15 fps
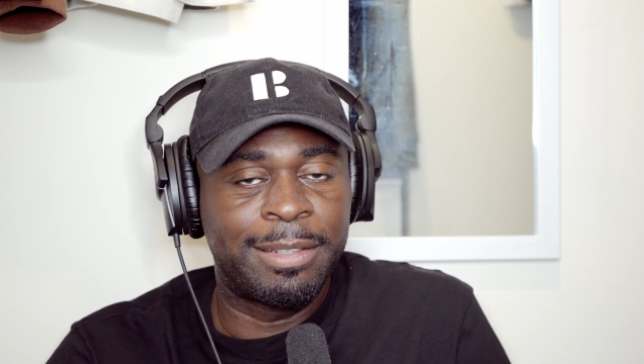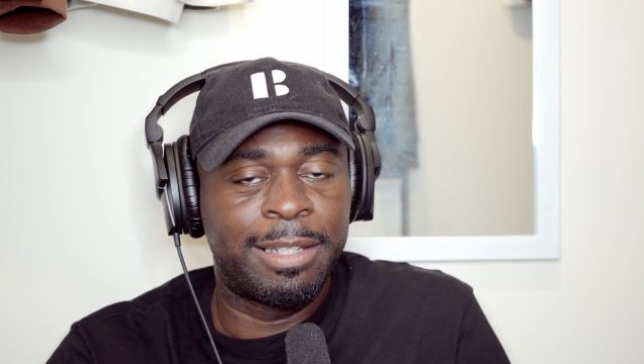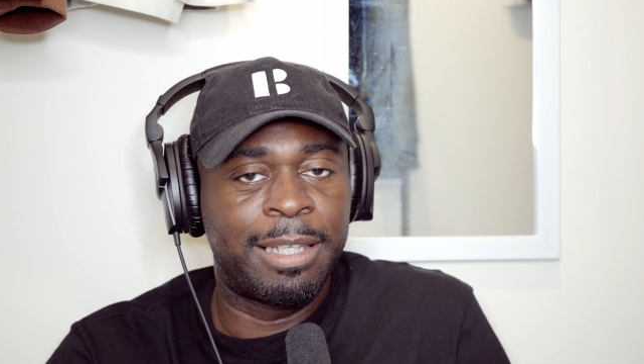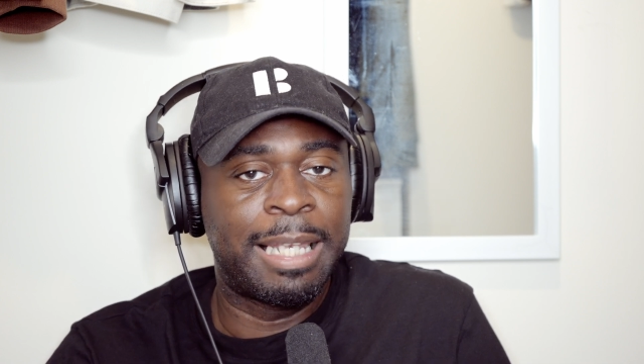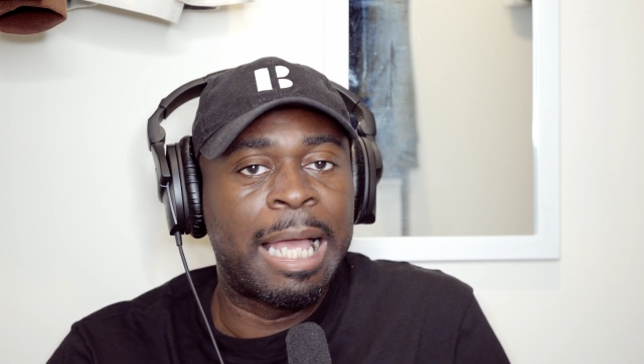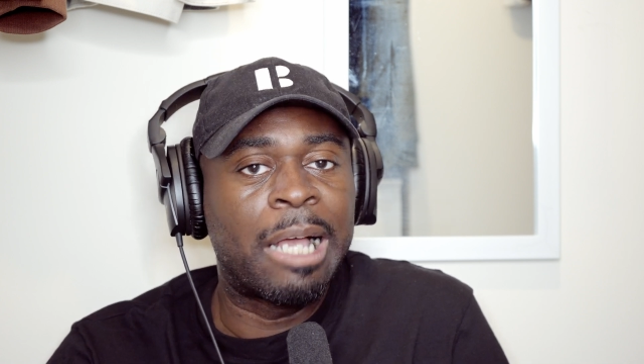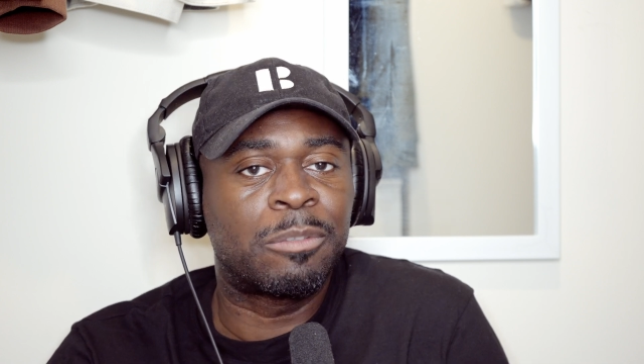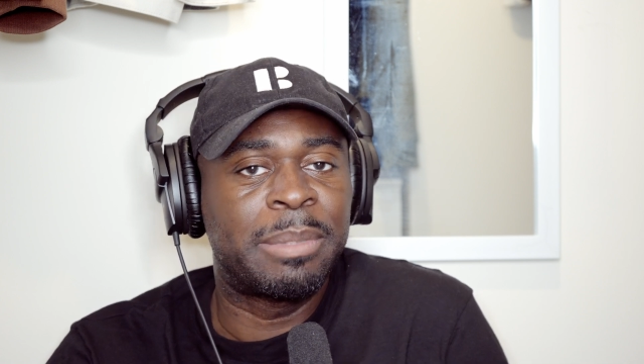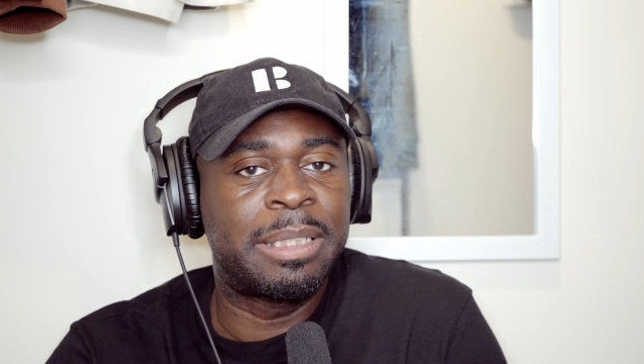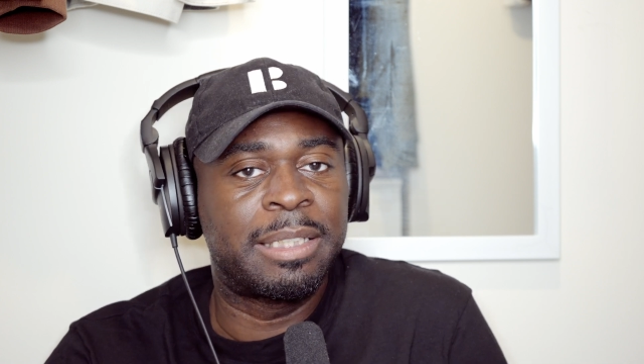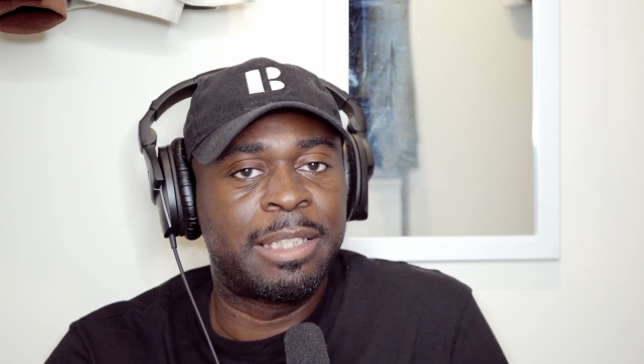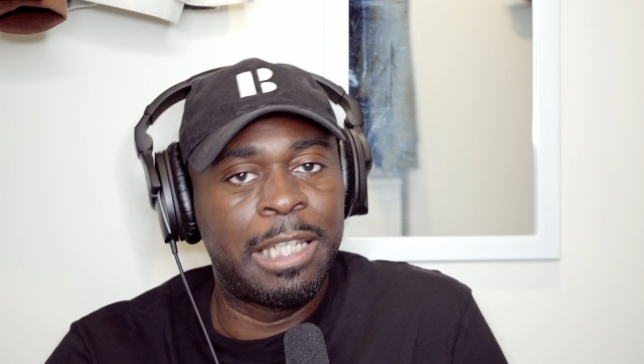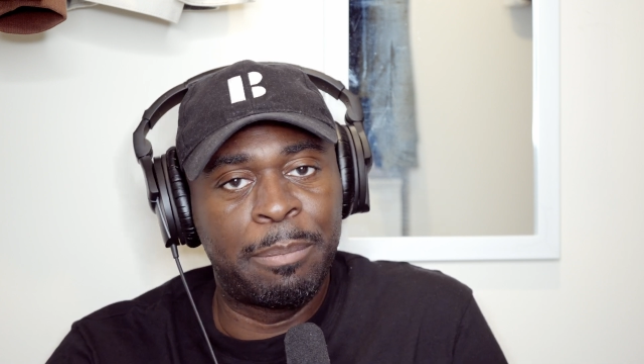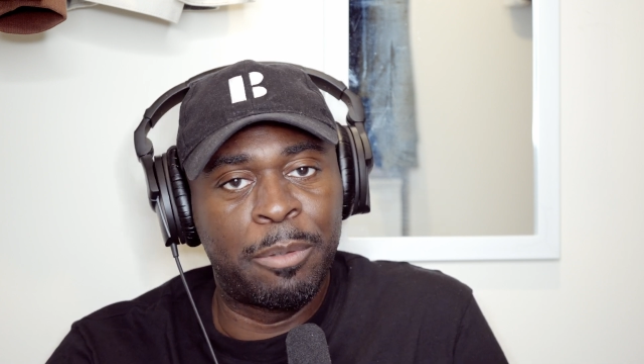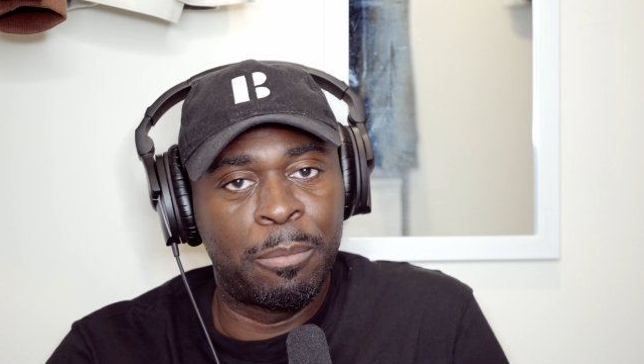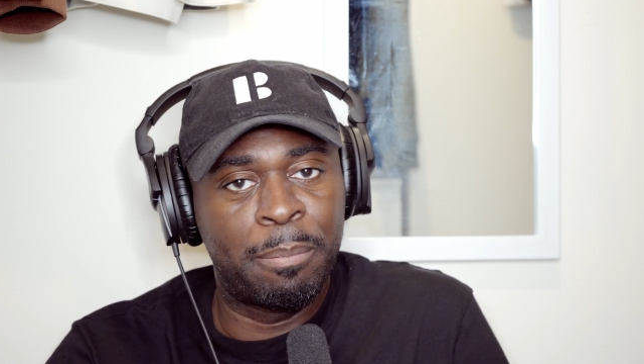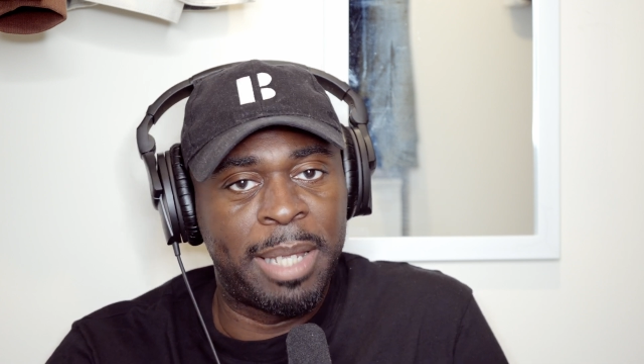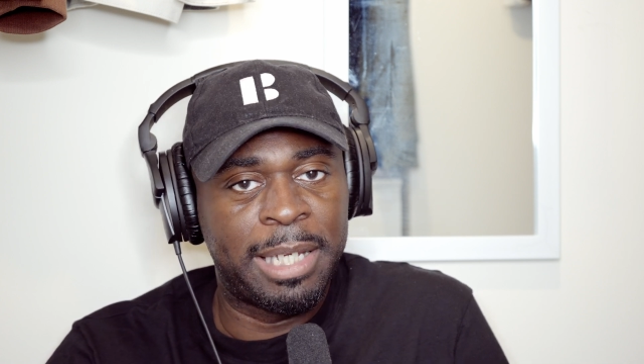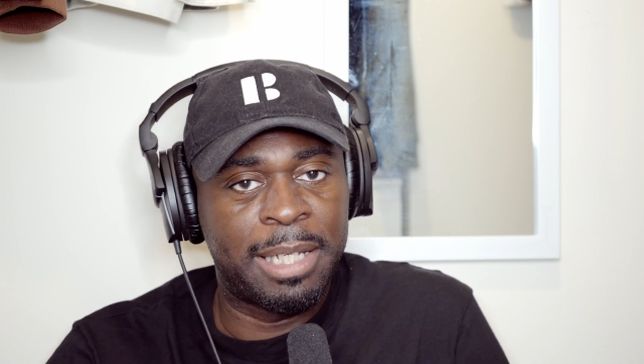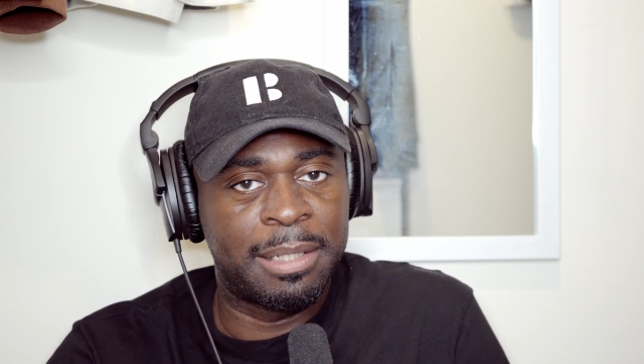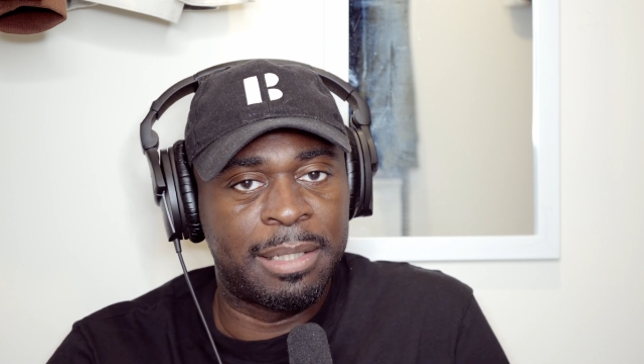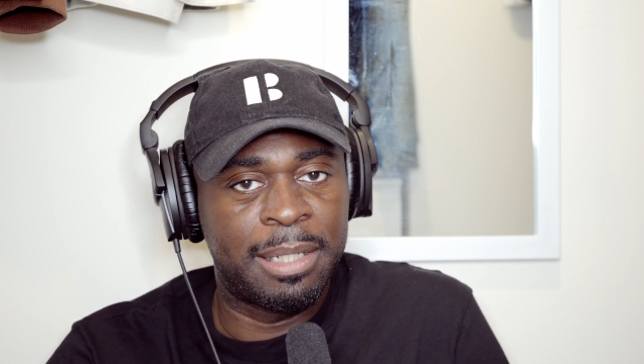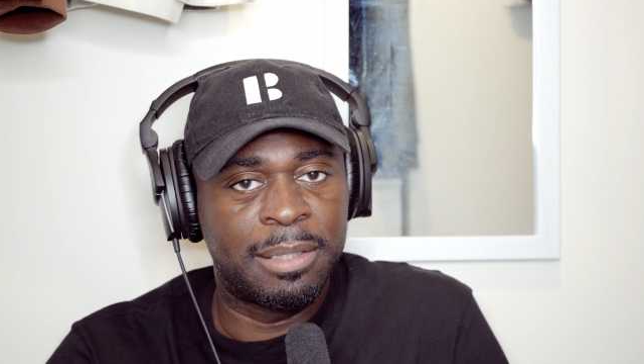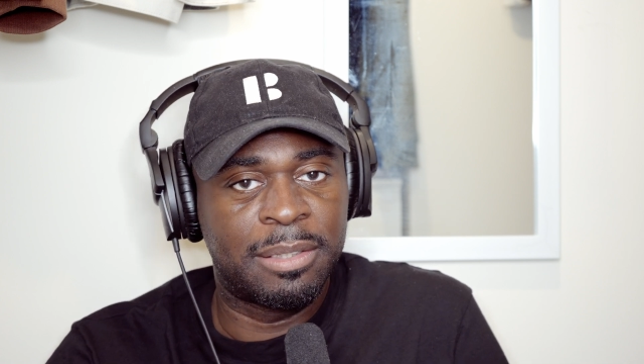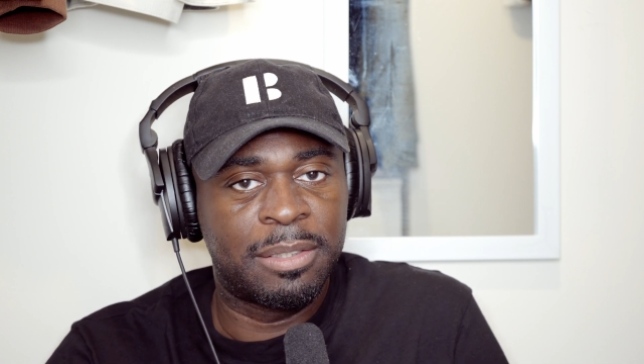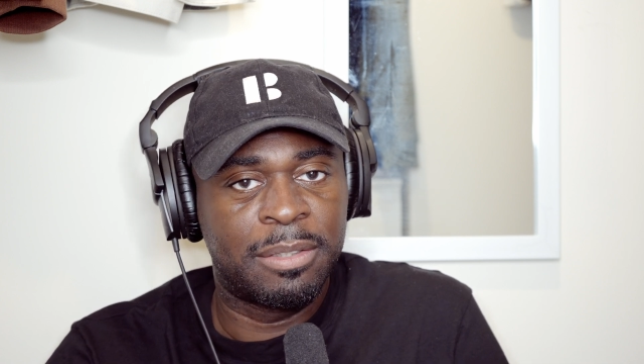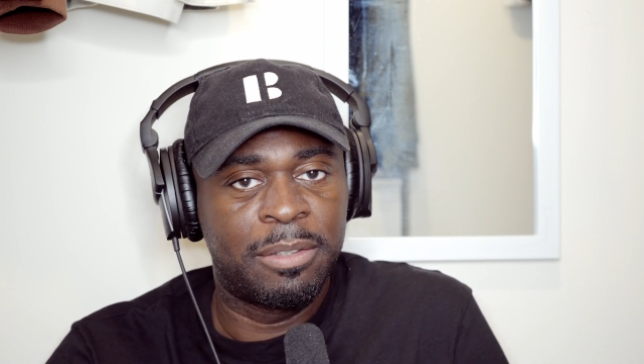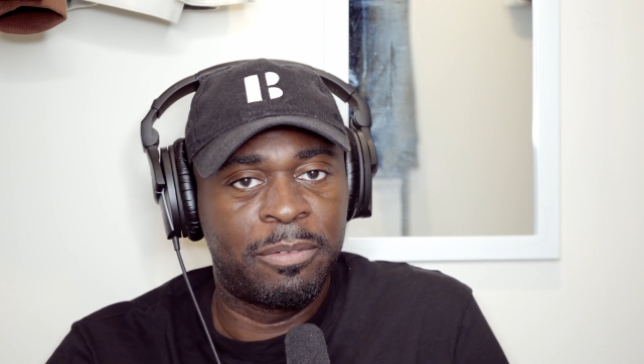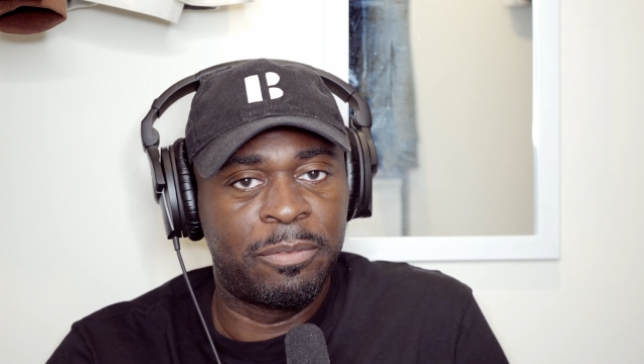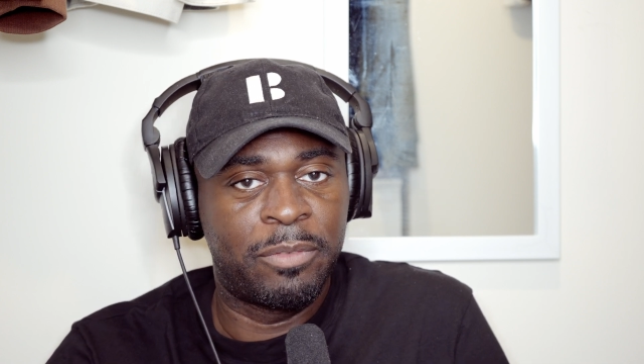it allows me to keep on making these
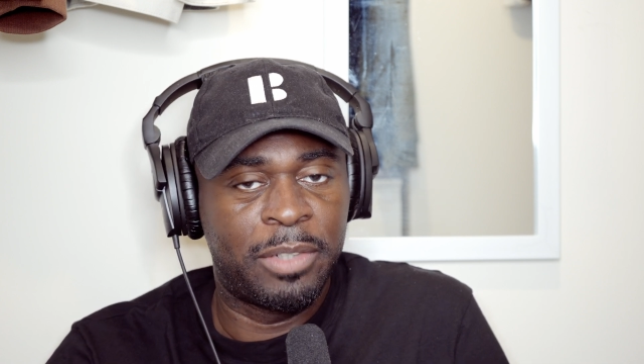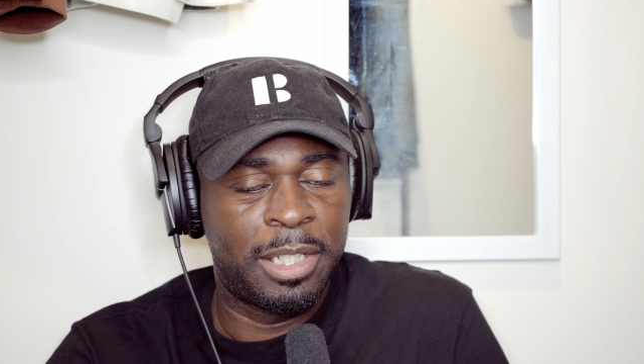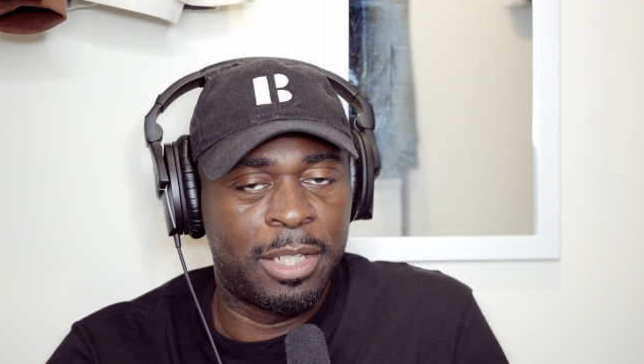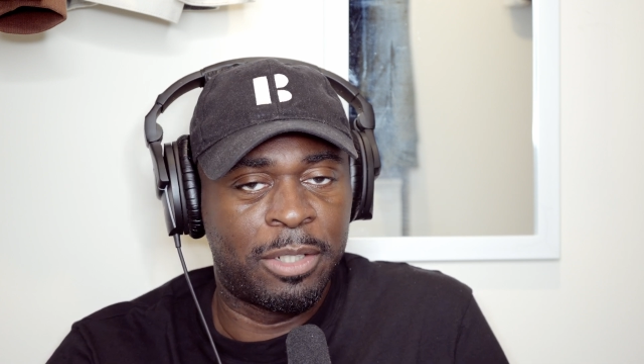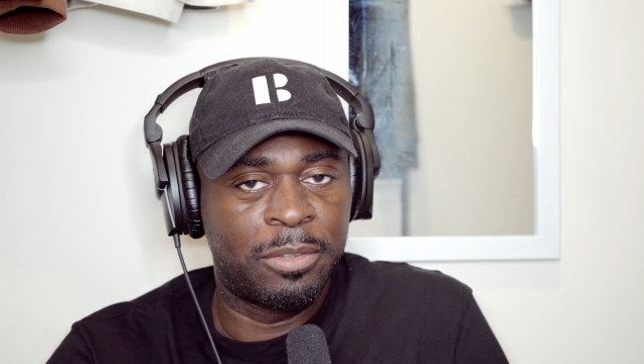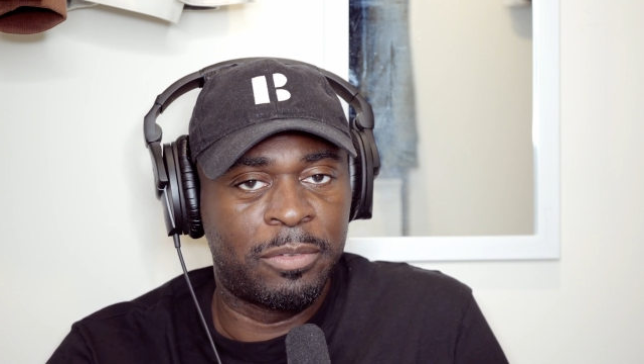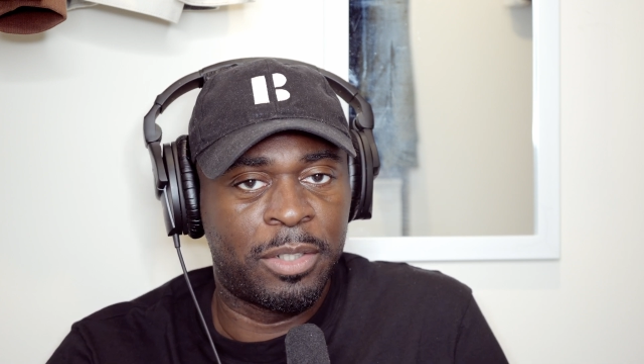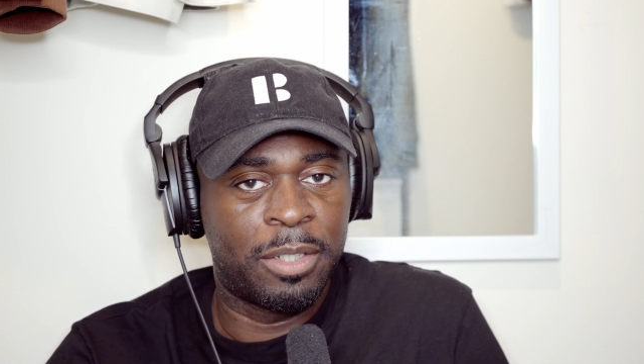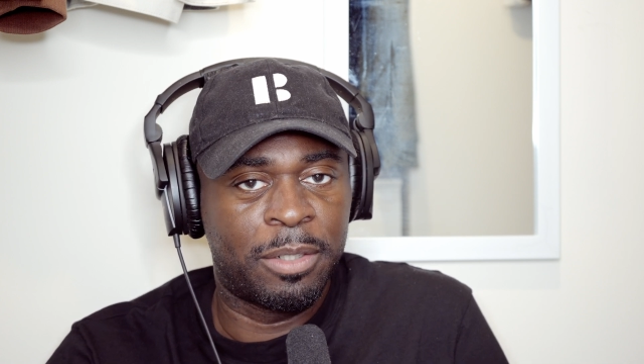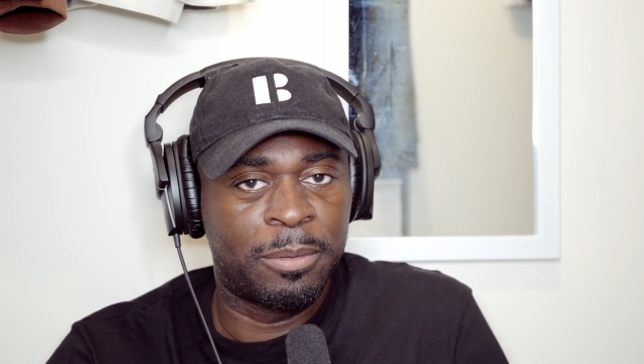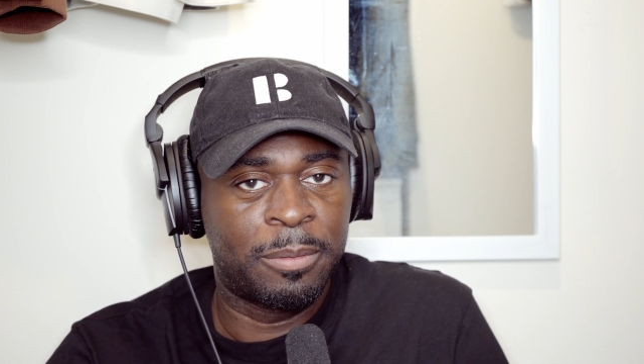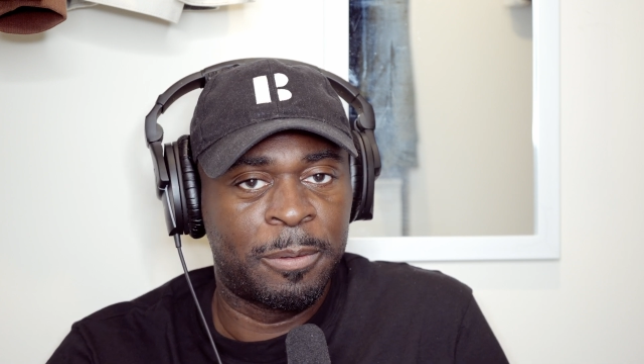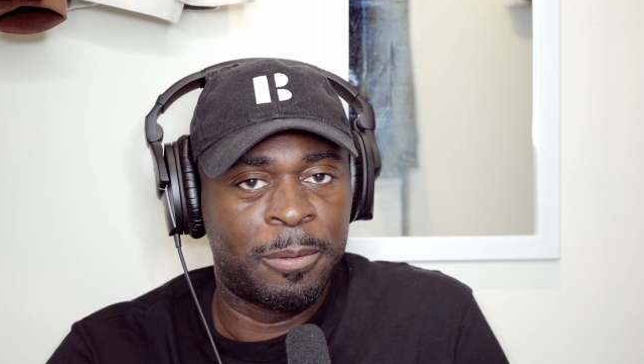videos for you.